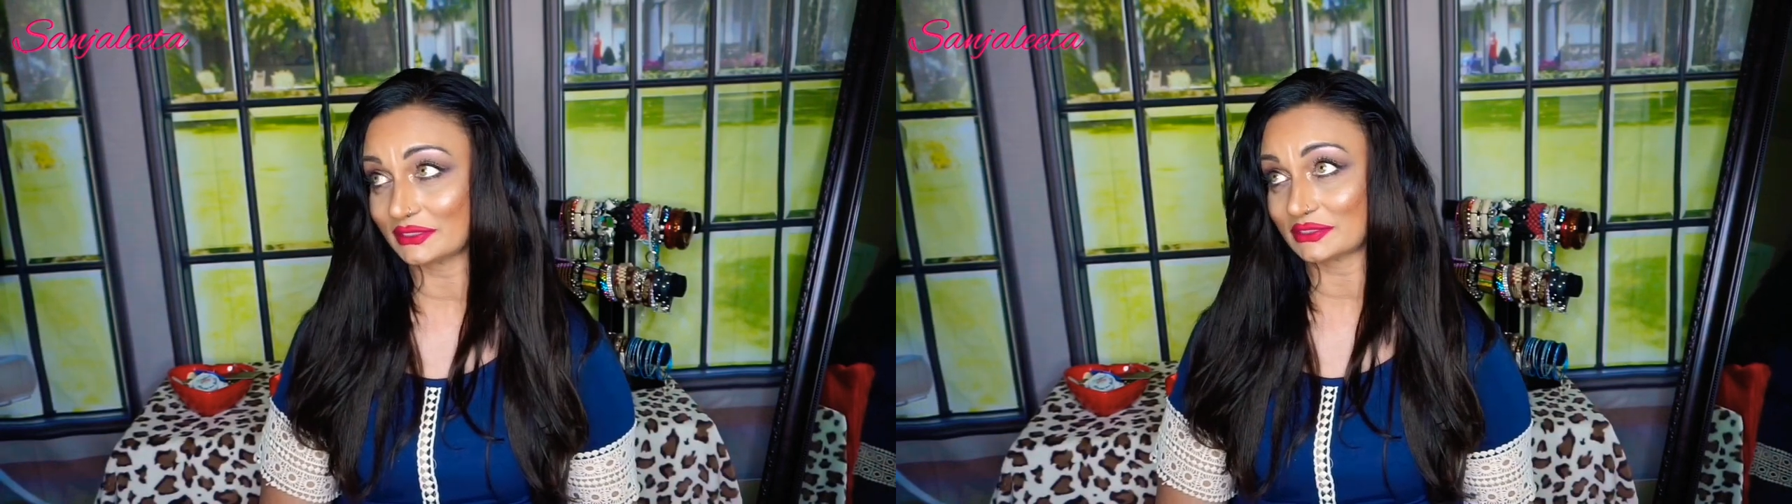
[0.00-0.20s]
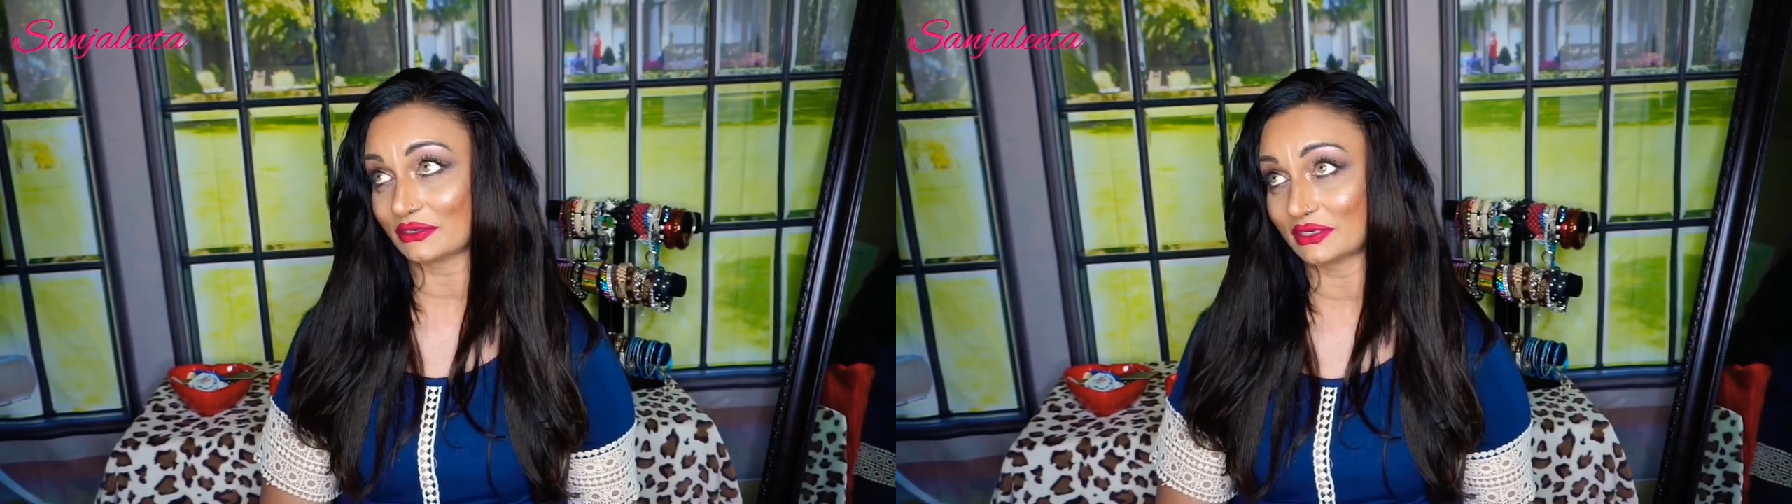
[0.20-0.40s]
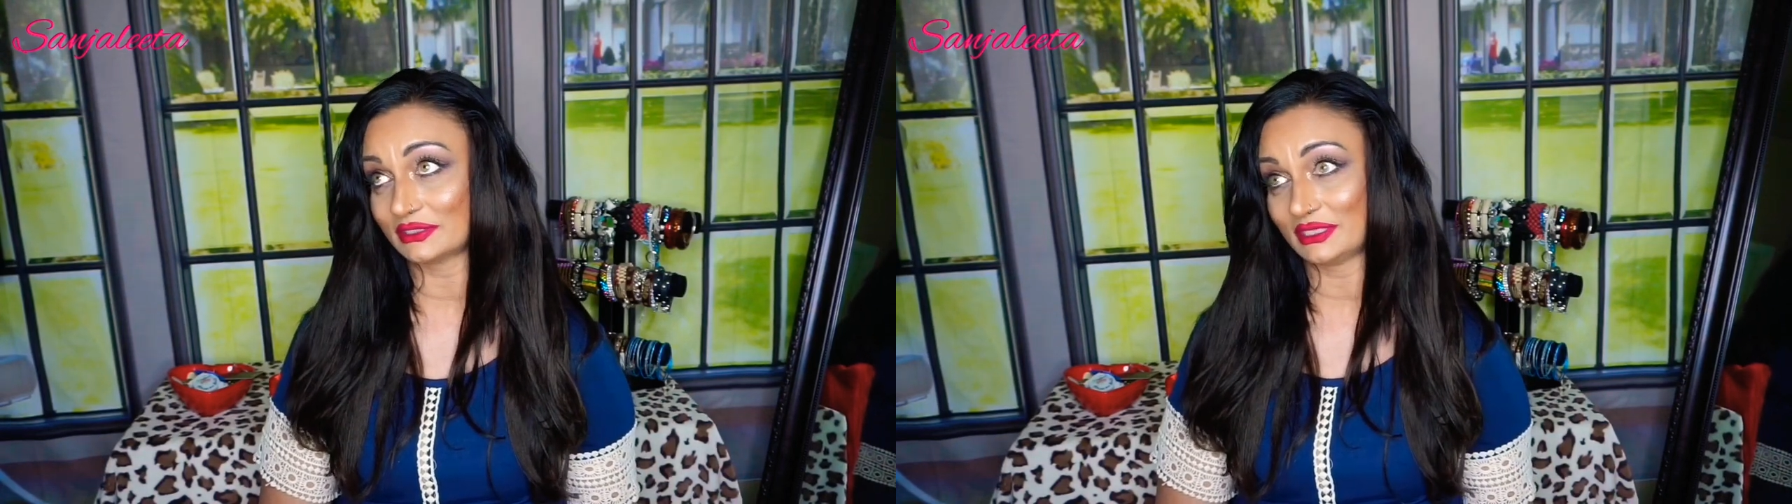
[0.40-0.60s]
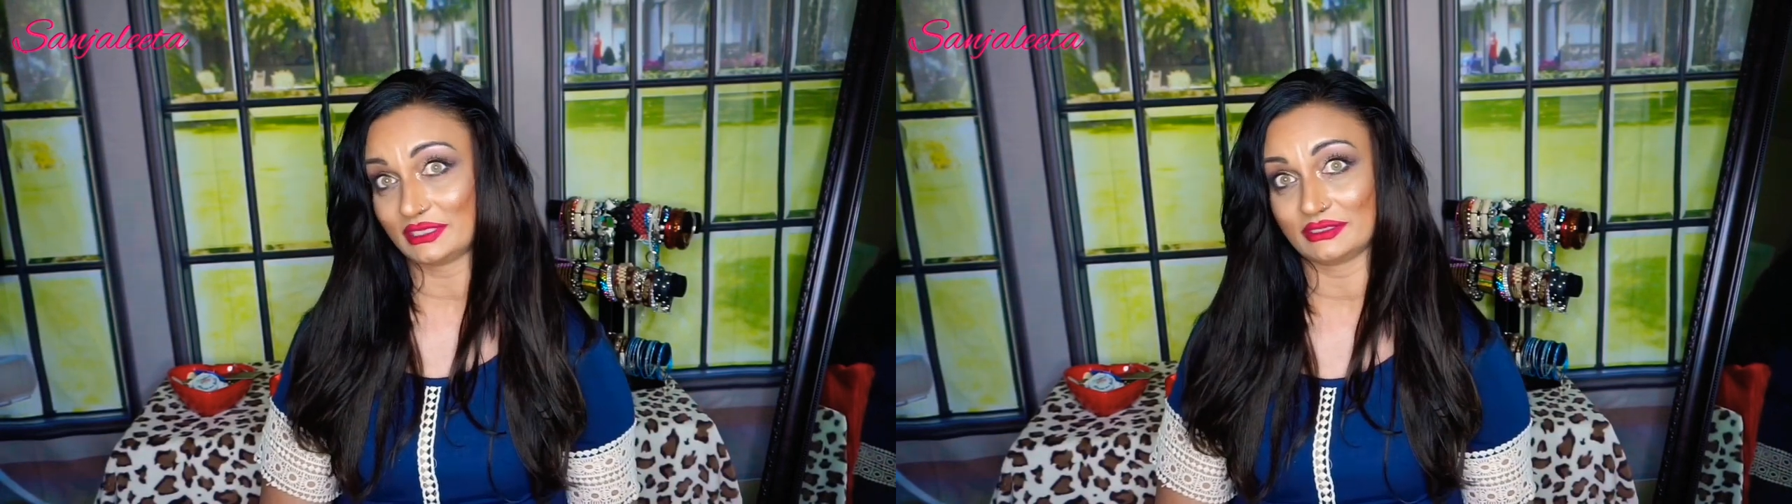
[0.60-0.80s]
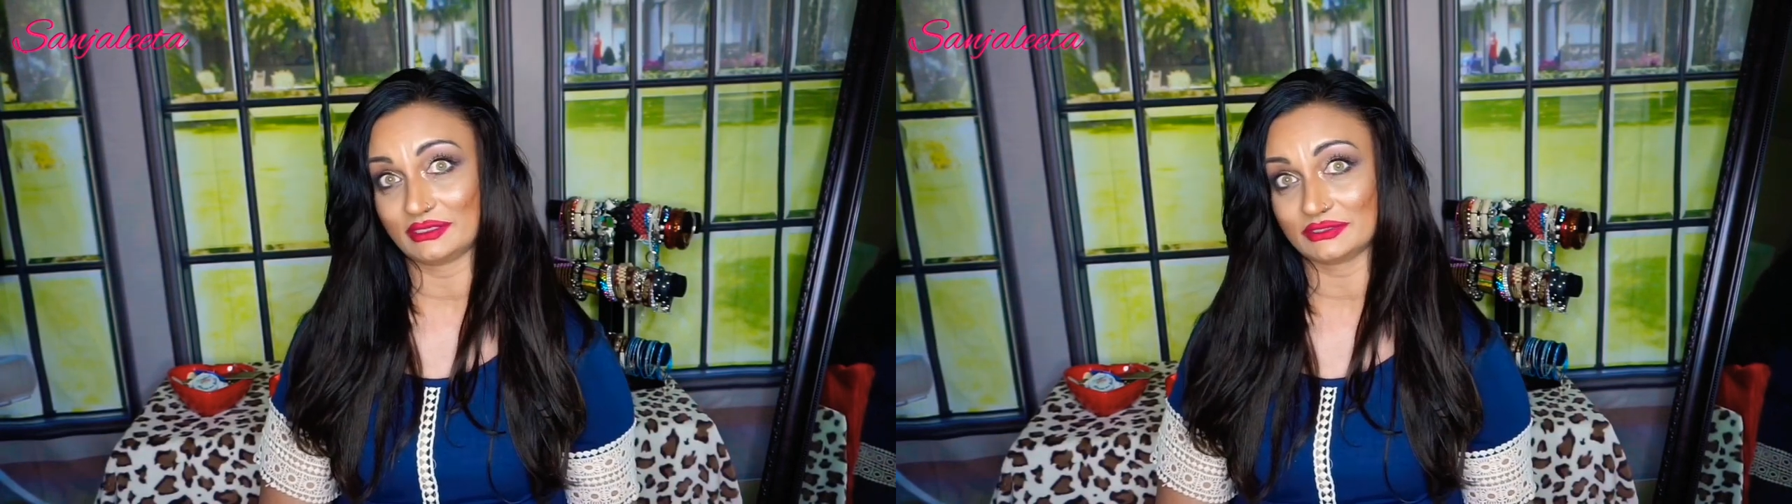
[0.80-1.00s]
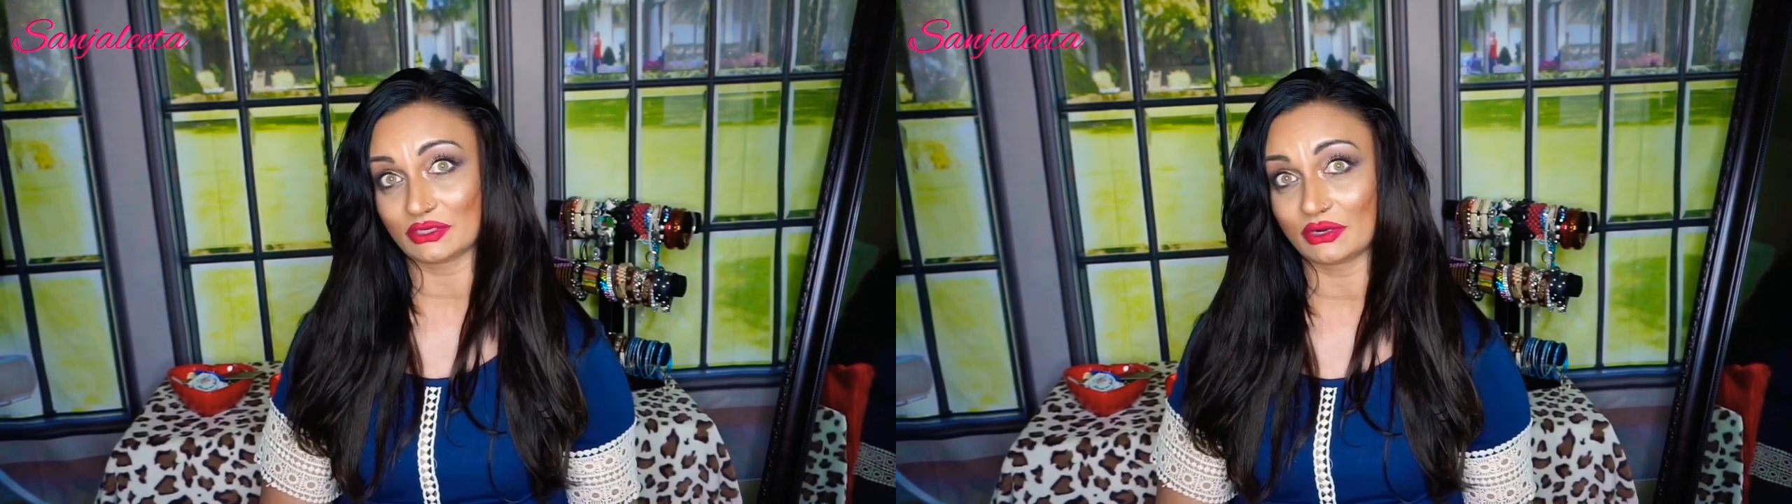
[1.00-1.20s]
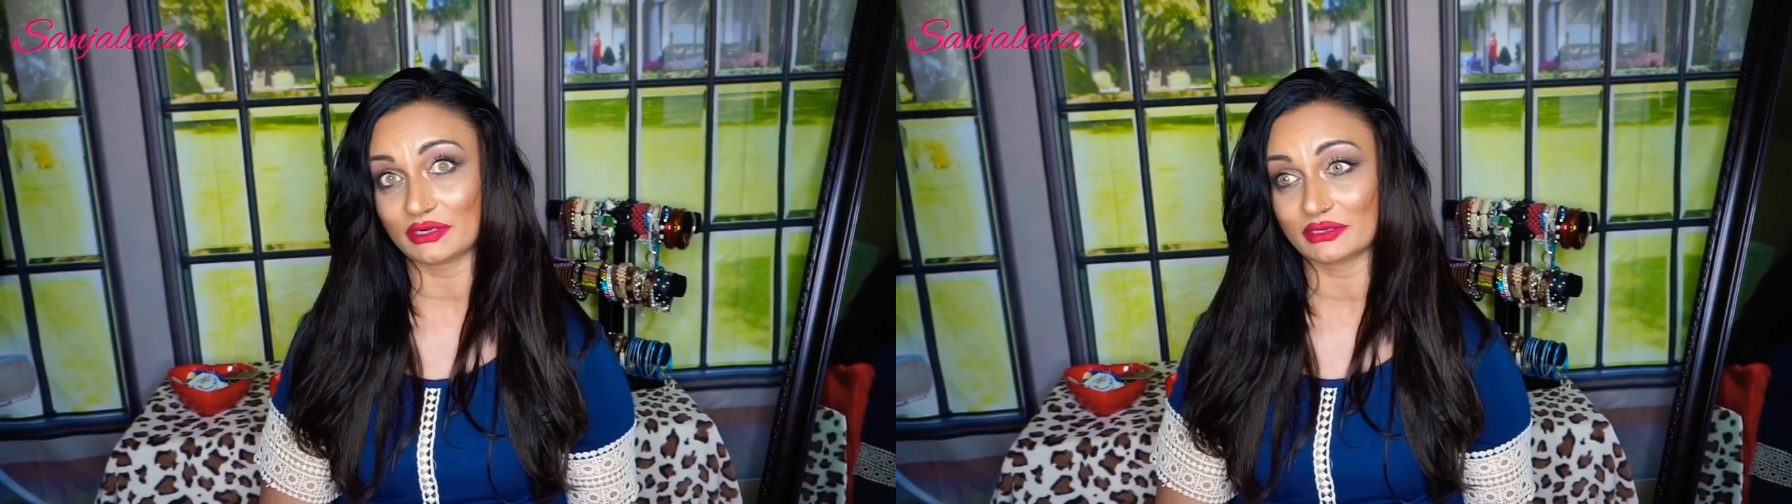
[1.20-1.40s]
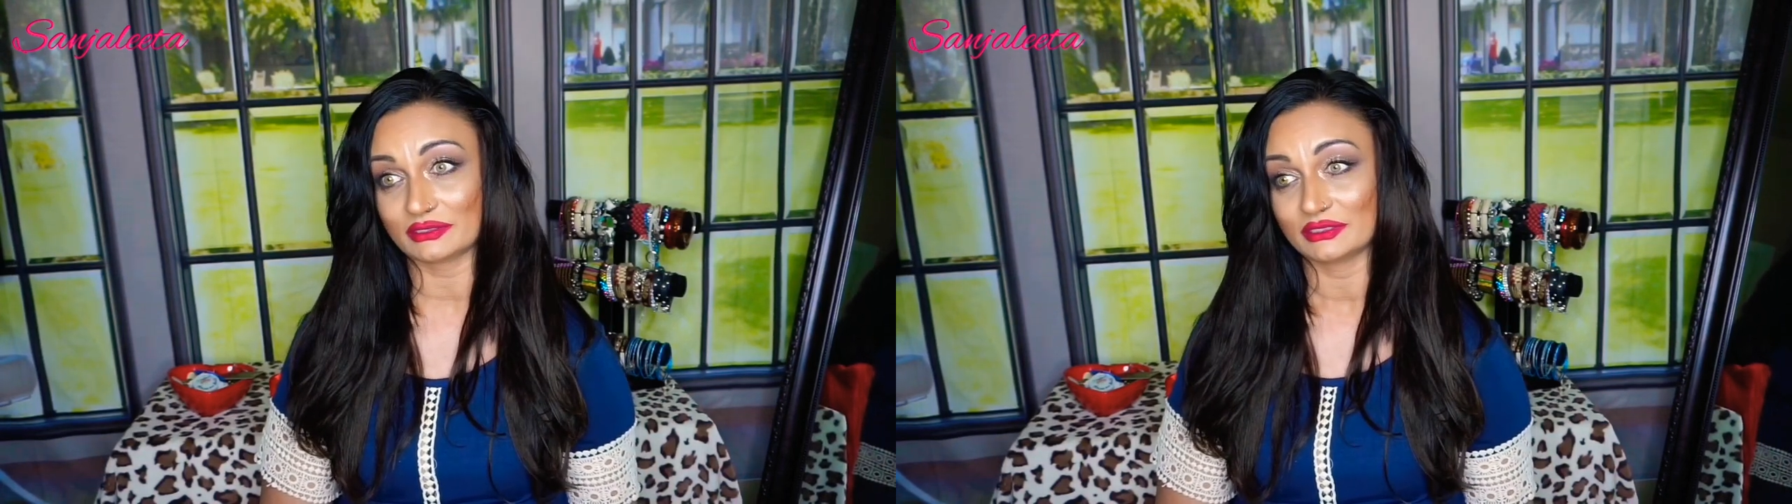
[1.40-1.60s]
it's a hard thing. It's
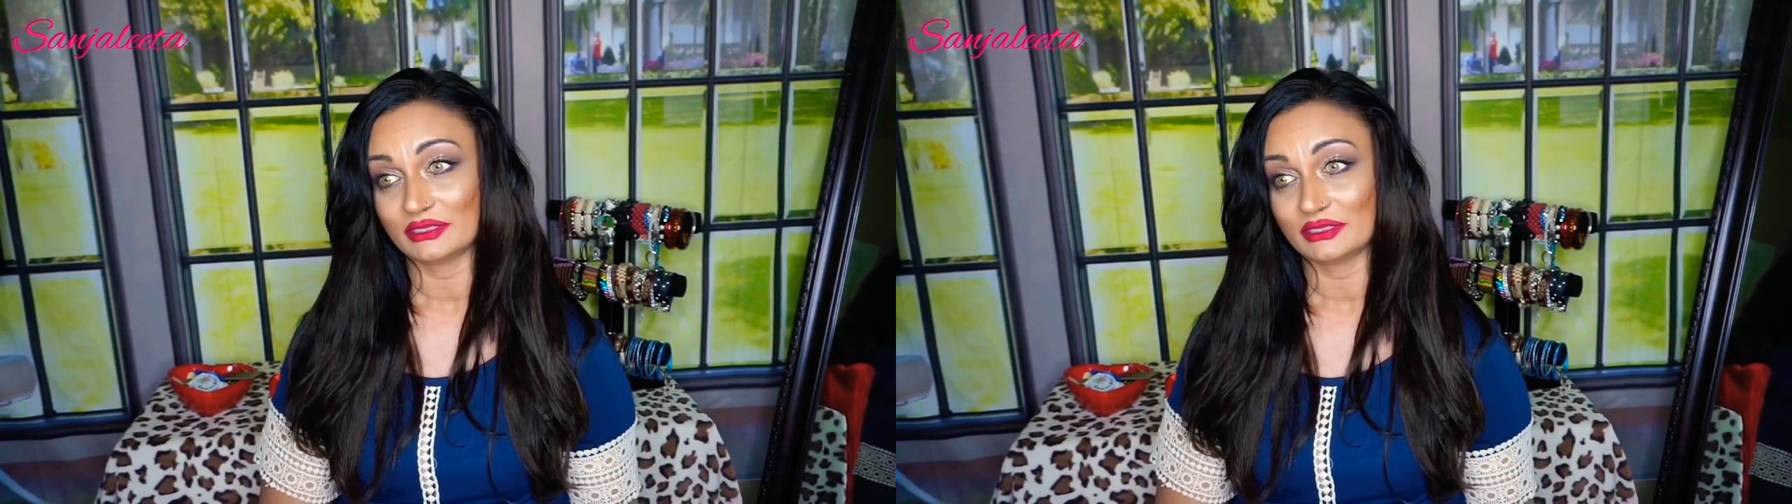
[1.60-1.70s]
hard.